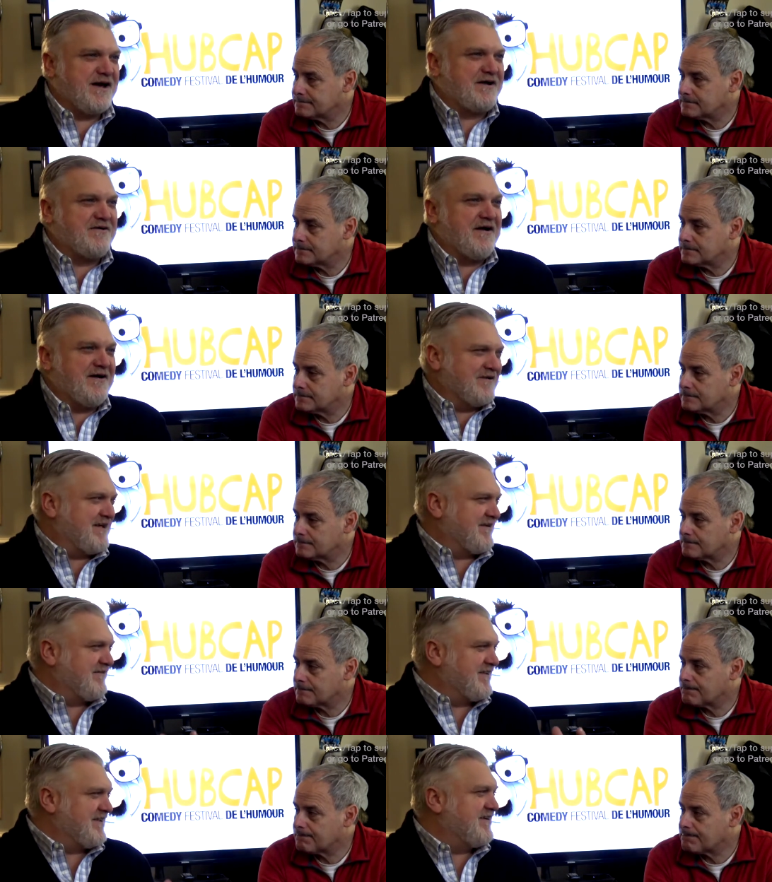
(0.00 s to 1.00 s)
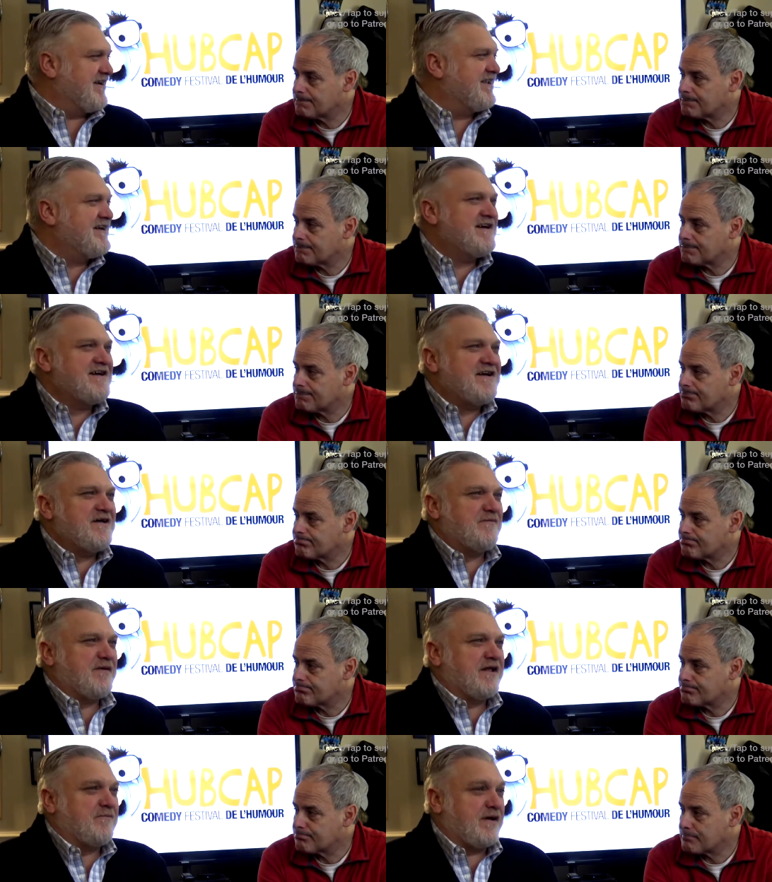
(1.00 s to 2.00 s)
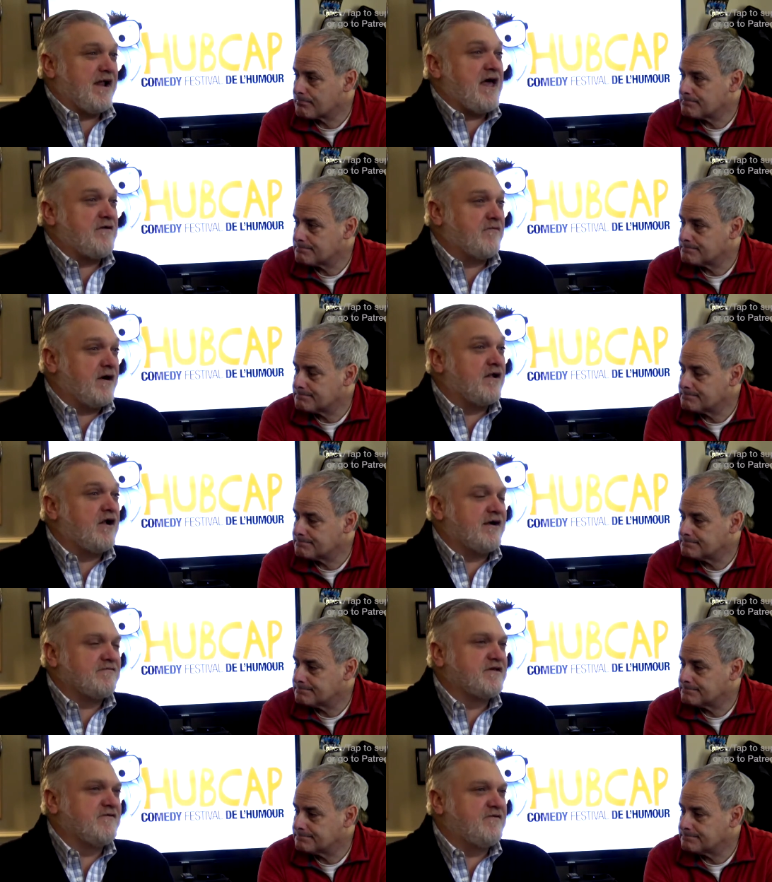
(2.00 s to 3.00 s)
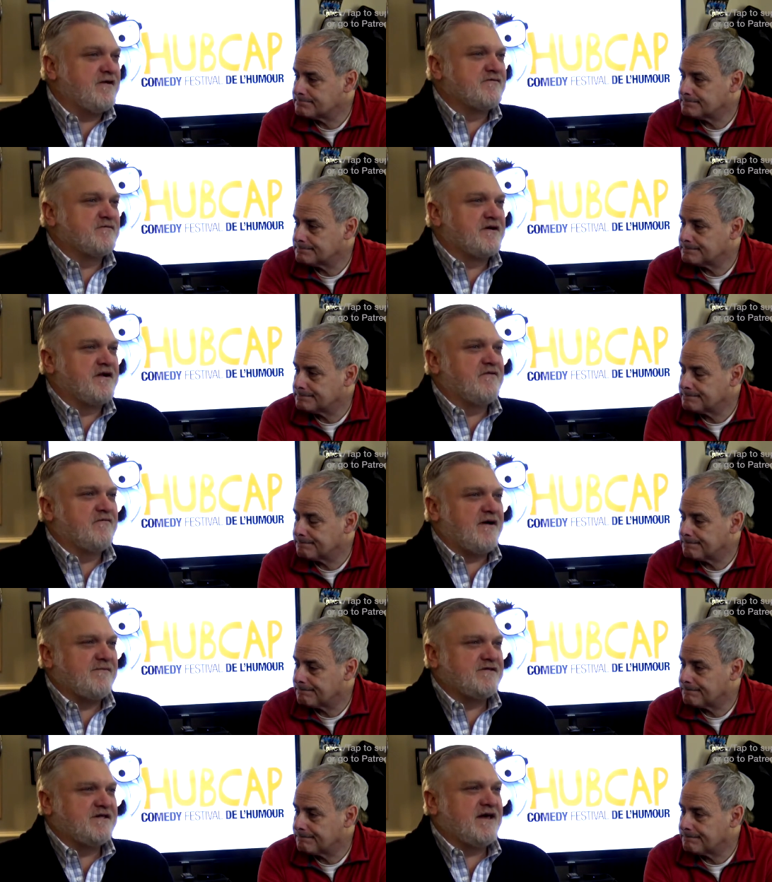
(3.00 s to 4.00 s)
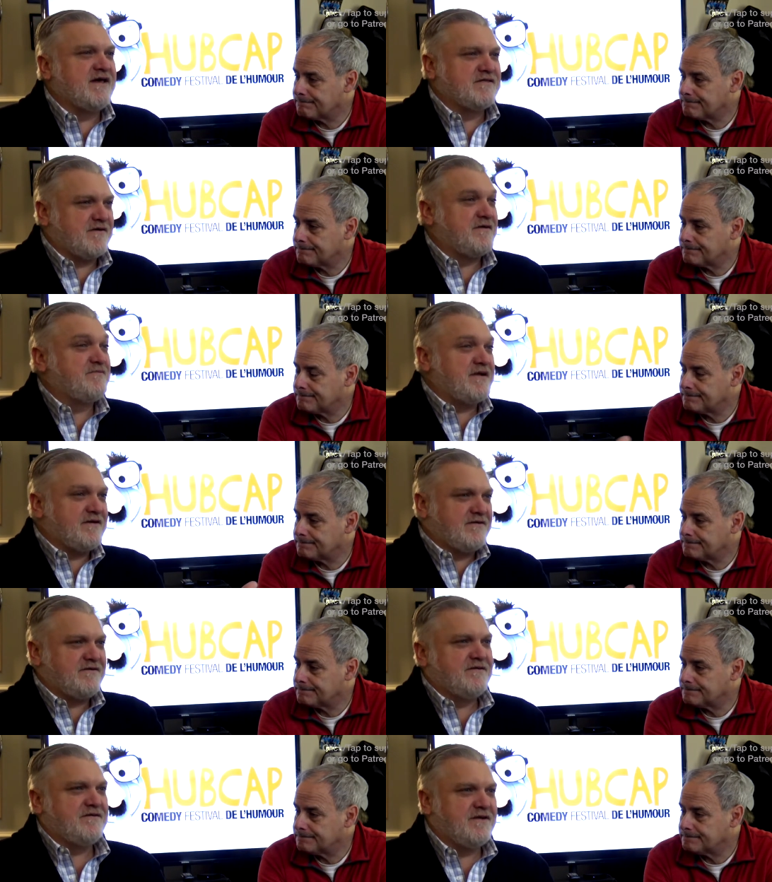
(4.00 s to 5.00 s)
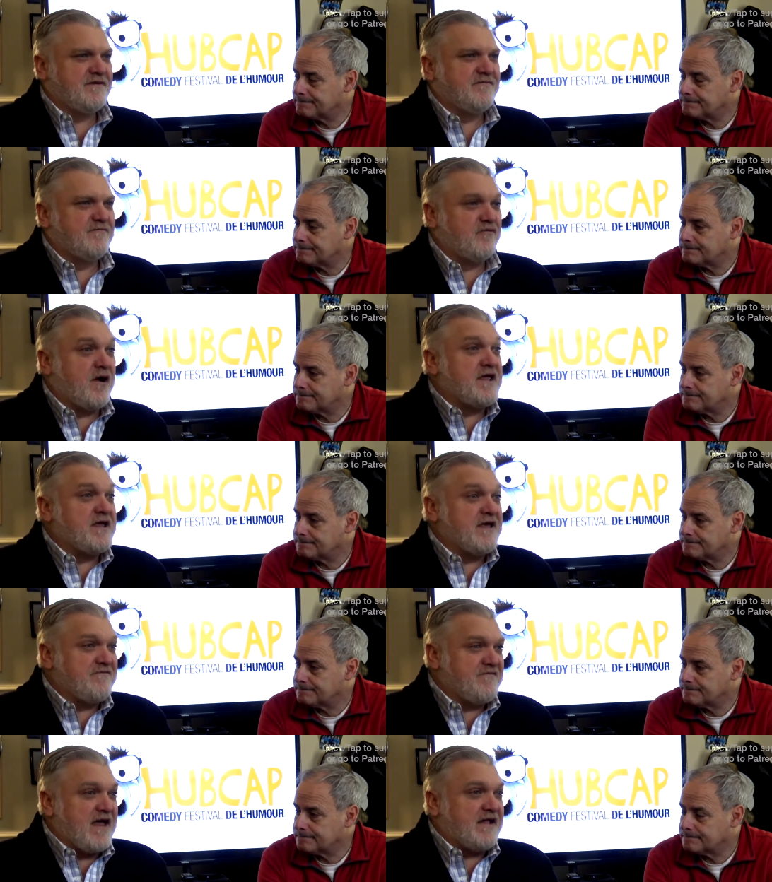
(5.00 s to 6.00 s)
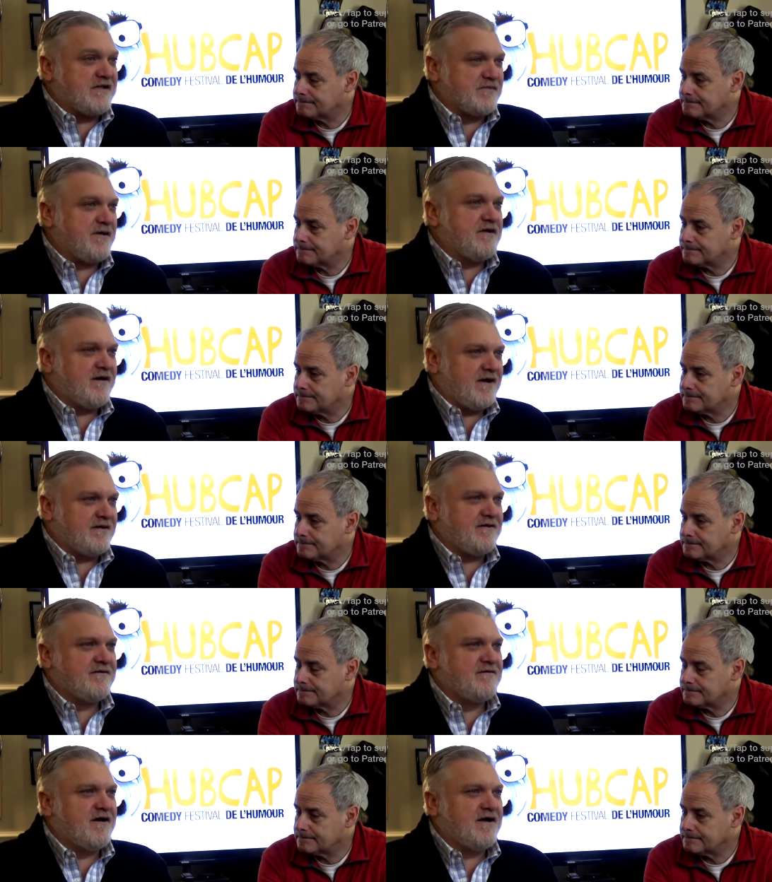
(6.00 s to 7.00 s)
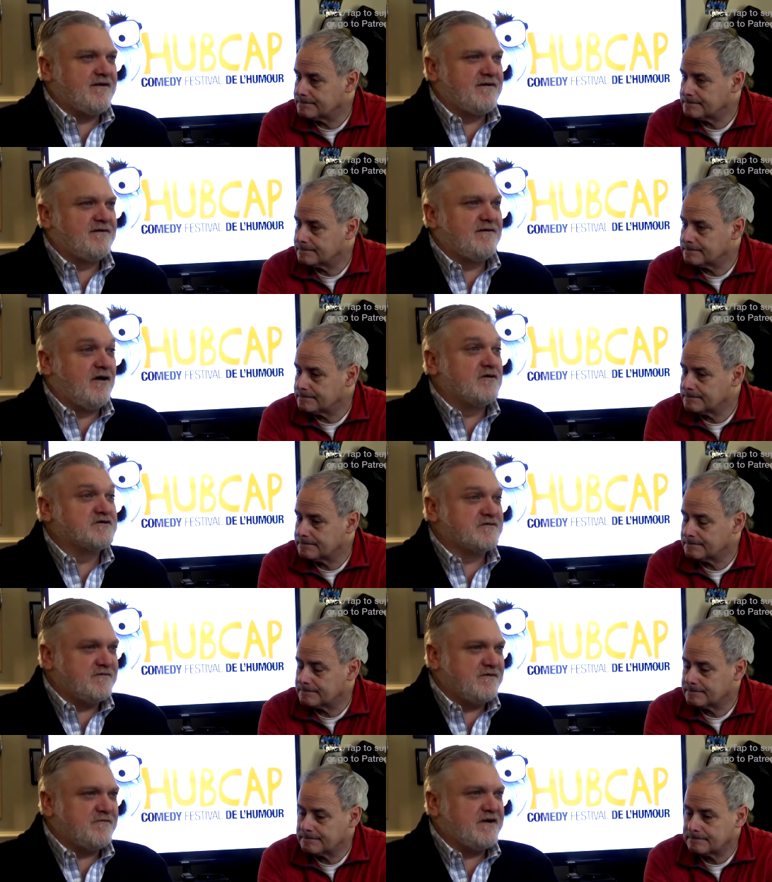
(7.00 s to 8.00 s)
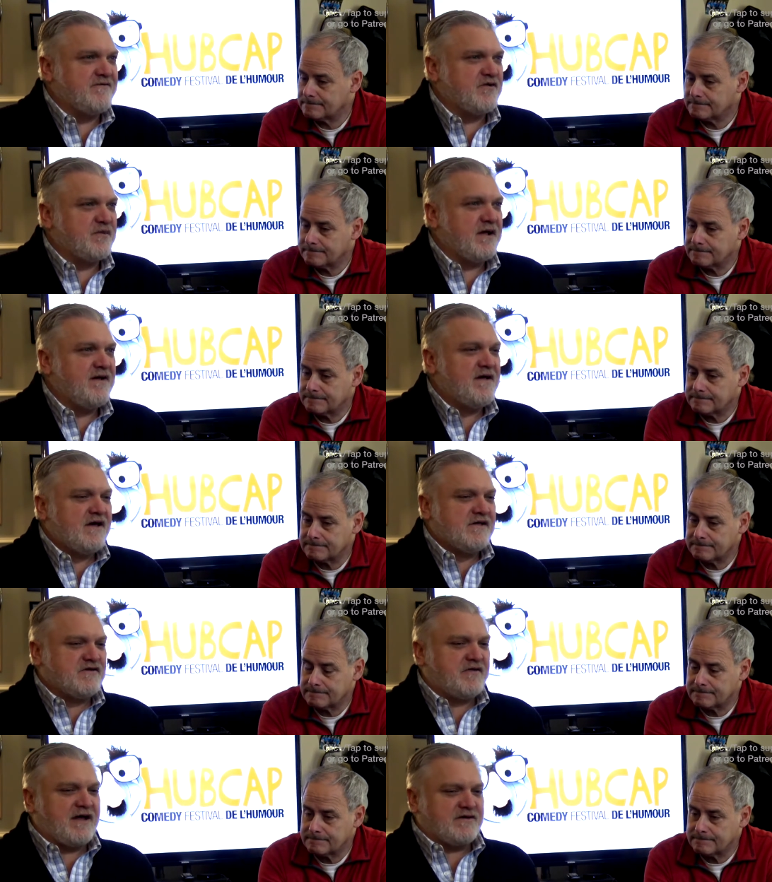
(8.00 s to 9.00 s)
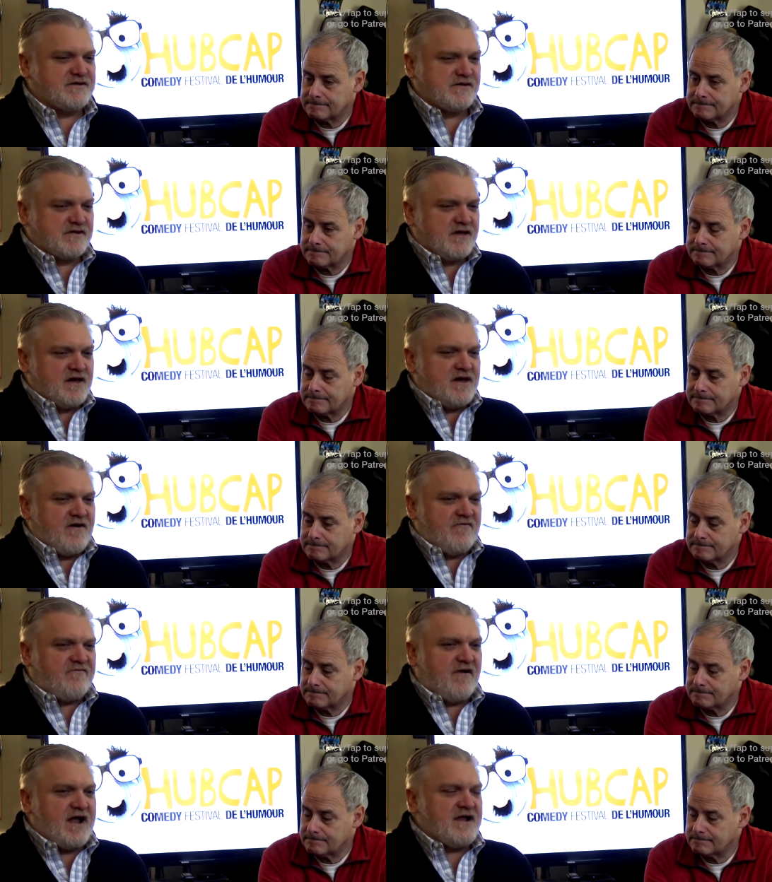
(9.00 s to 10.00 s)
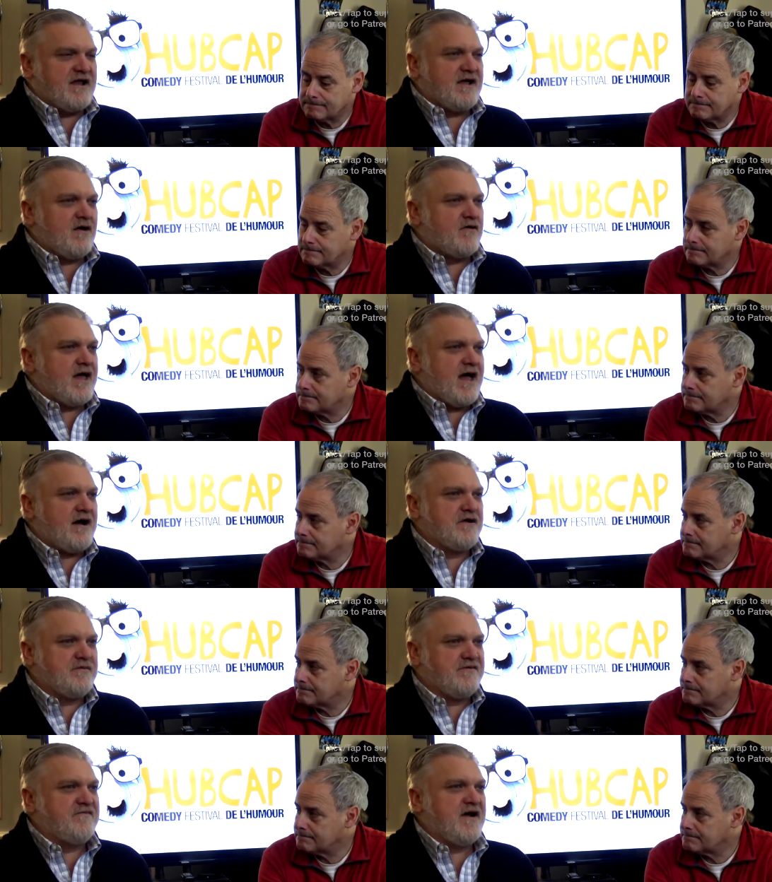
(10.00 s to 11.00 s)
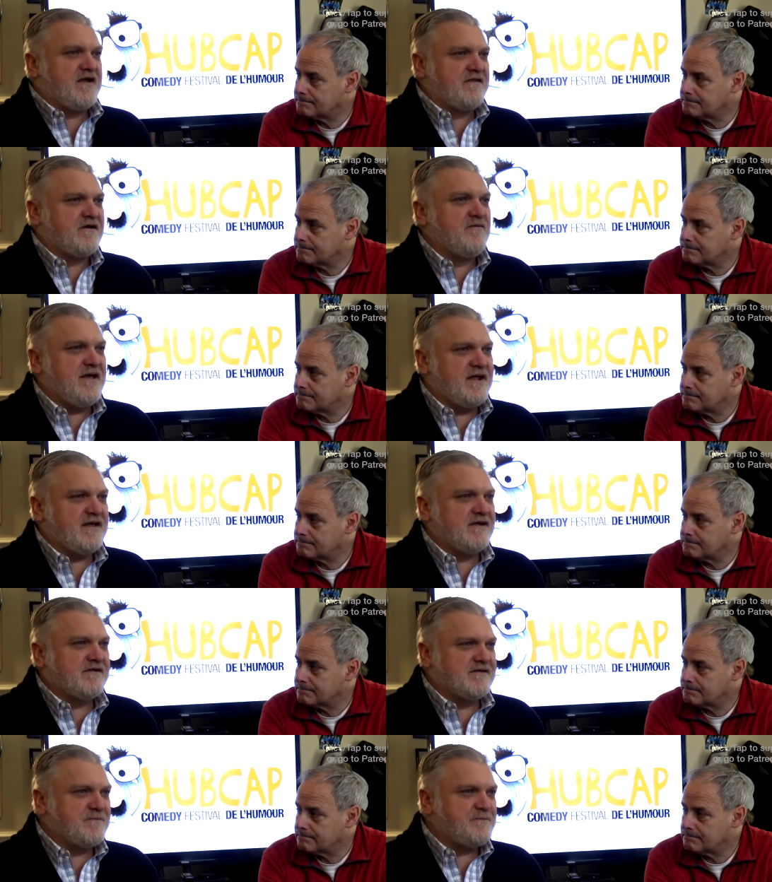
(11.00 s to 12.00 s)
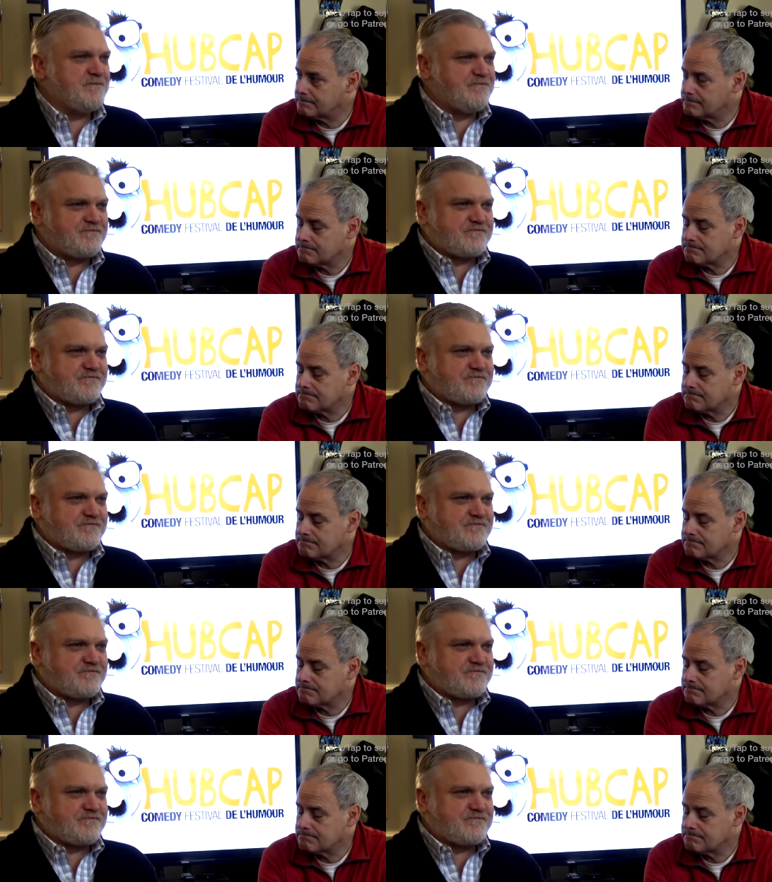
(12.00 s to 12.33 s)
Speaker 1: background, like really not. But I, but I had run a lot of stuff when I was working at the YMCA, so I'd been you know running events, but not not cultural whatever. But yep. so that just finding okay, how do we find the comedians and